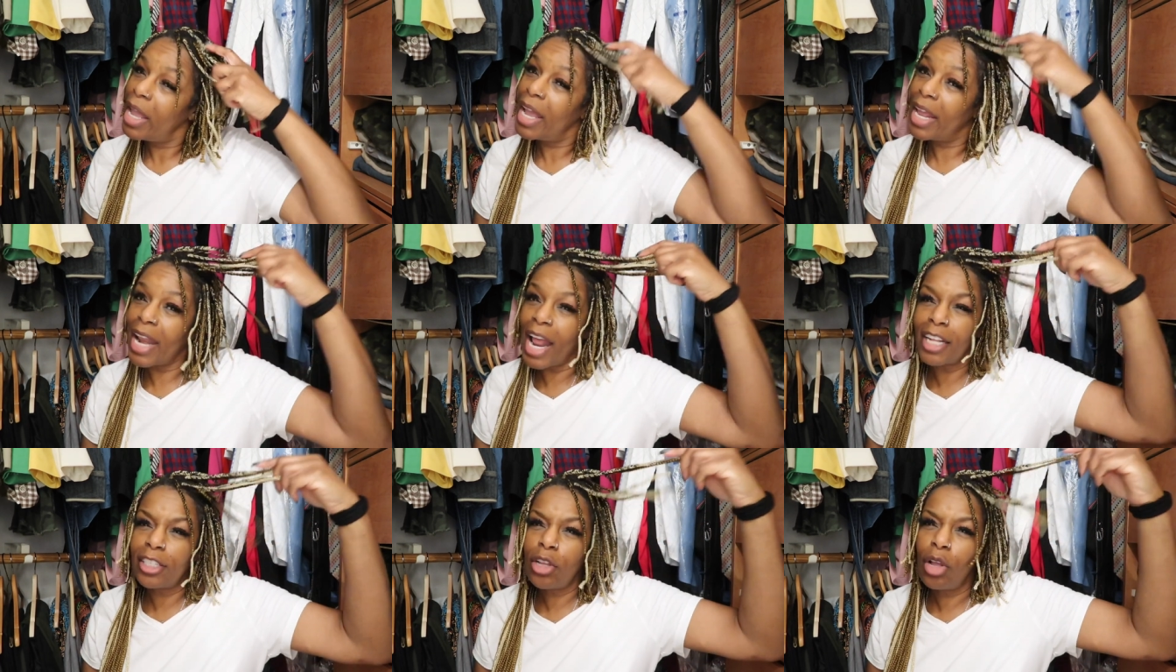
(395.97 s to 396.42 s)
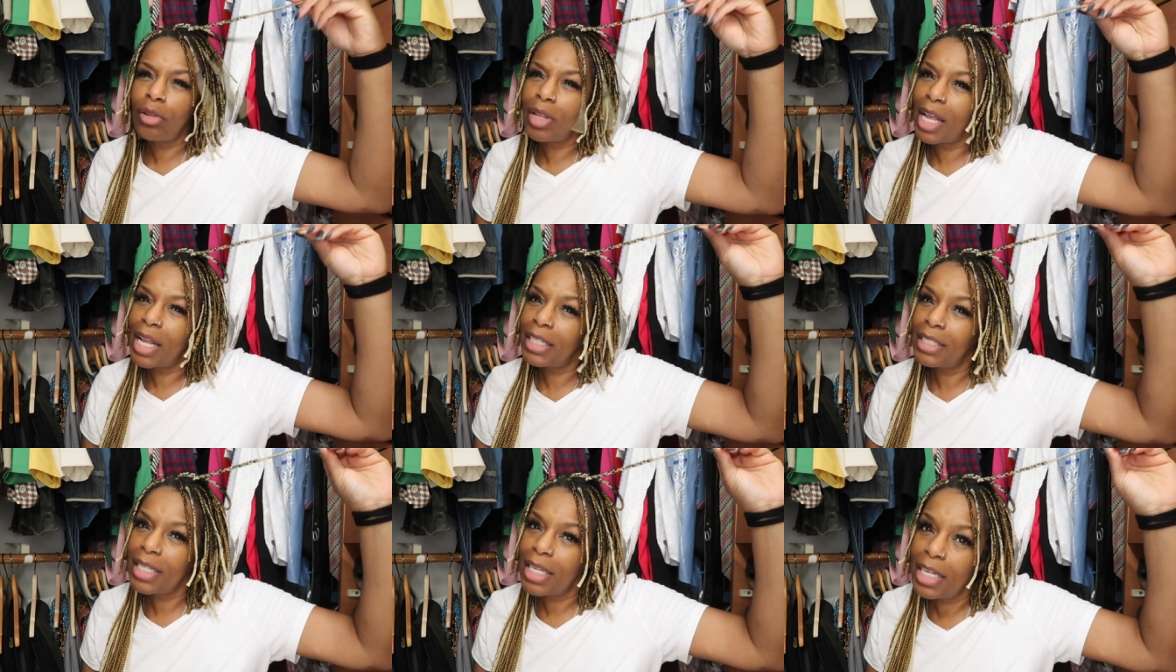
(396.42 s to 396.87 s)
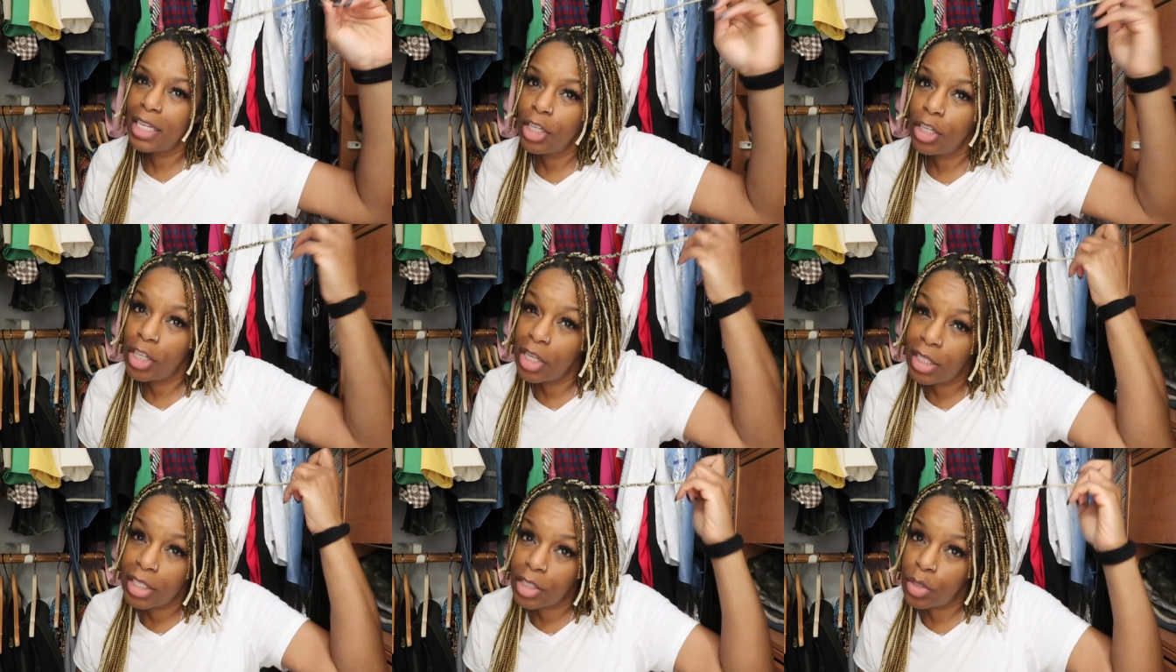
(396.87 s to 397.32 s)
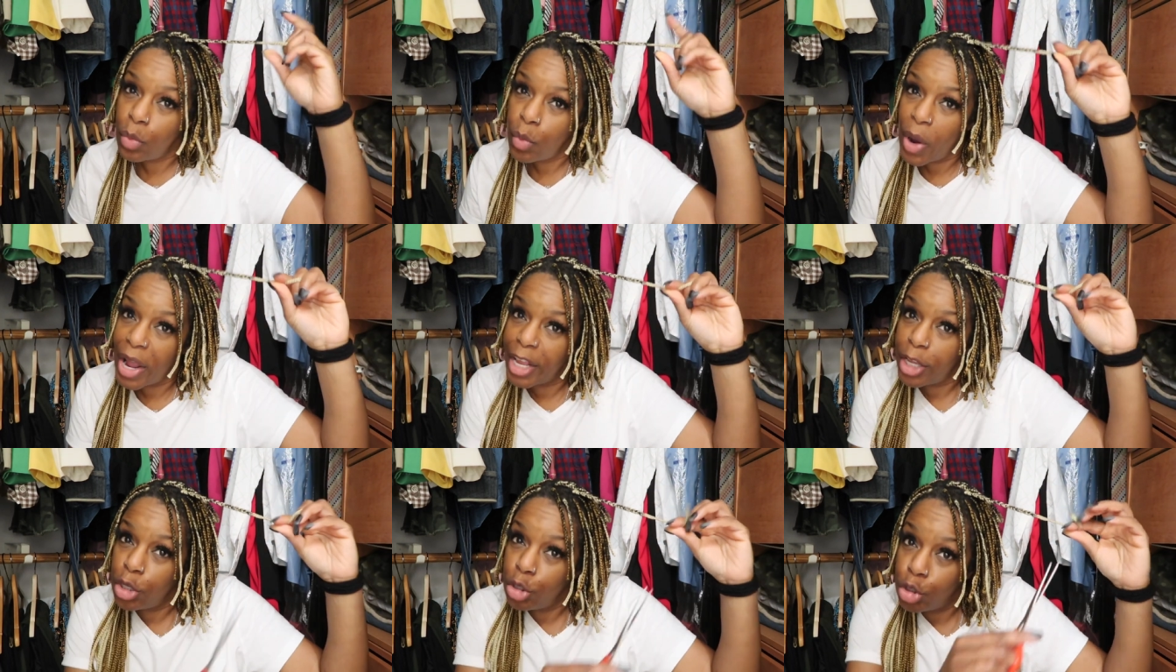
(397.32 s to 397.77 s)
And I told her, I said, it's the
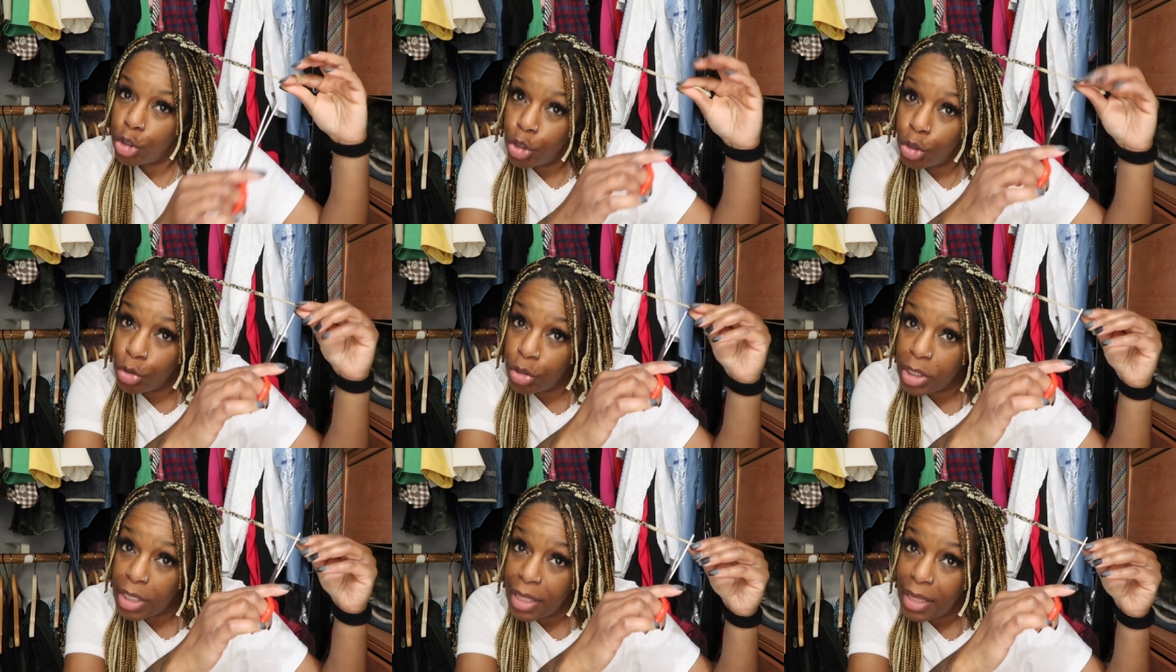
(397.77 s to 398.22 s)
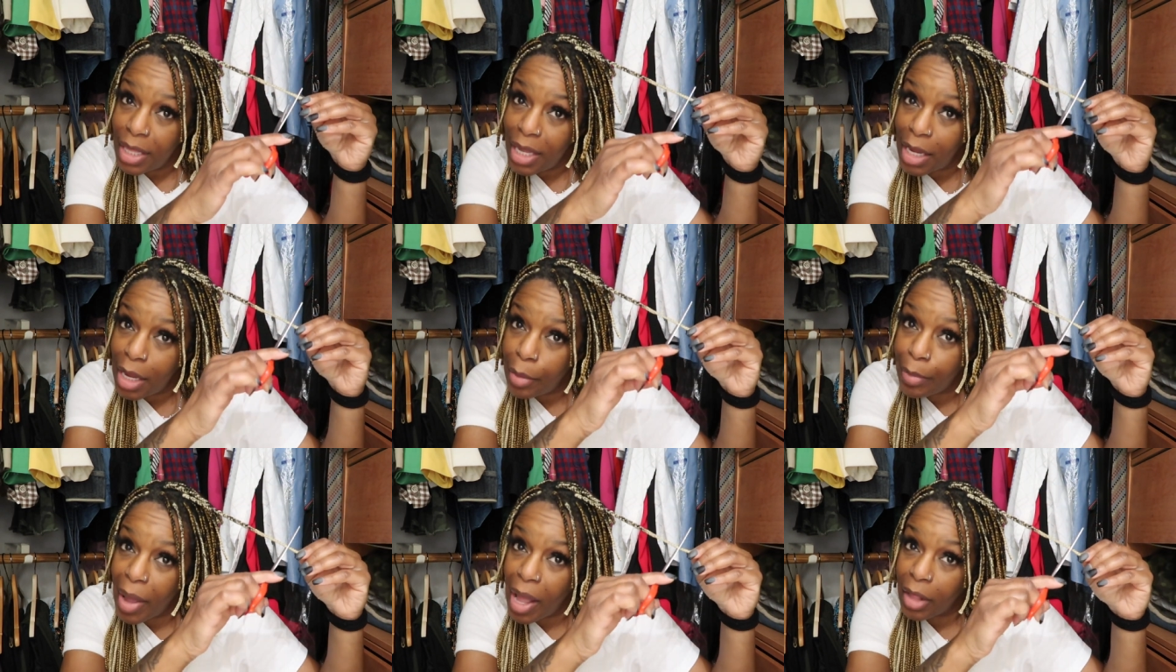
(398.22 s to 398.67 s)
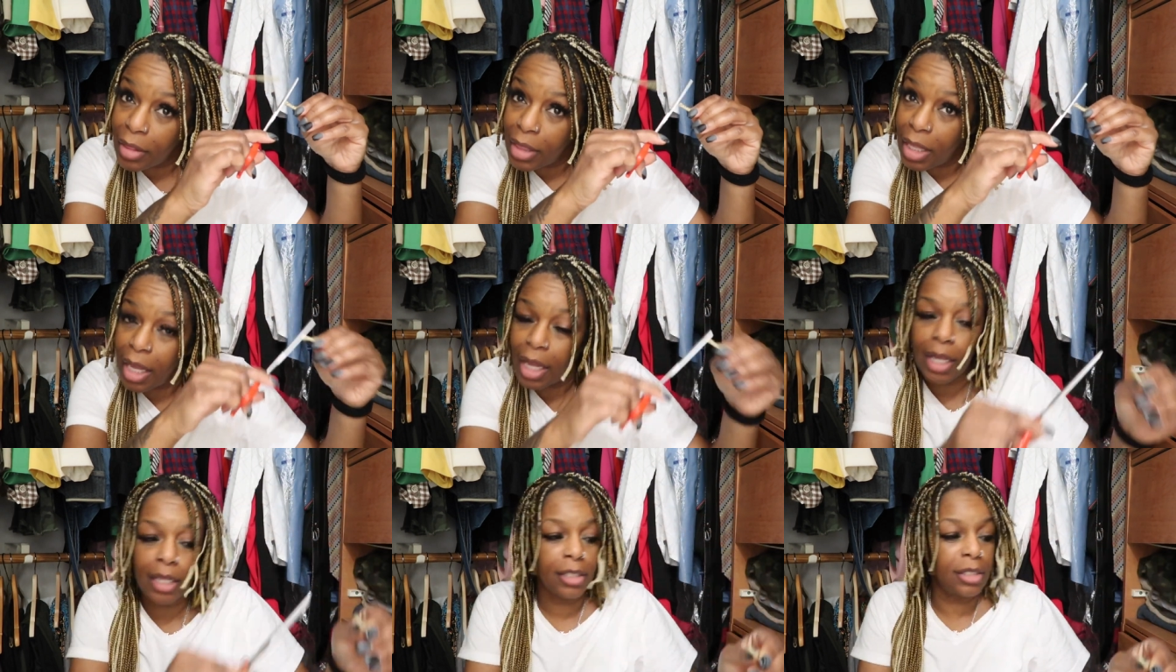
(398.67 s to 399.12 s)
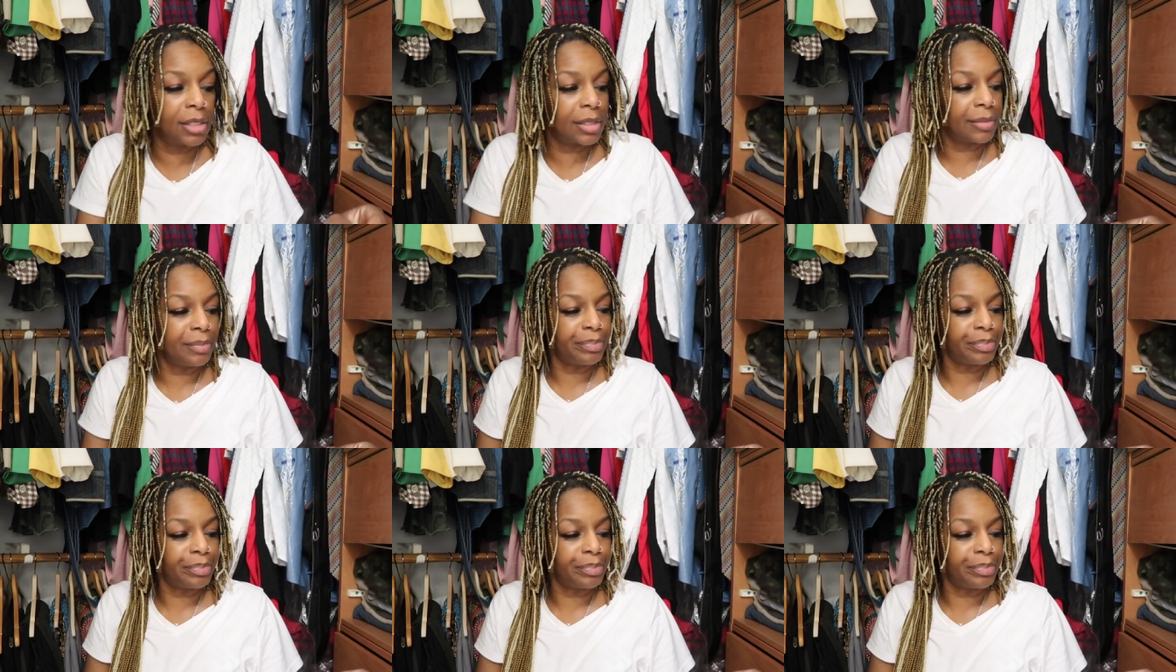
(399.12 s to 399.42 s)
way you choose to think about things.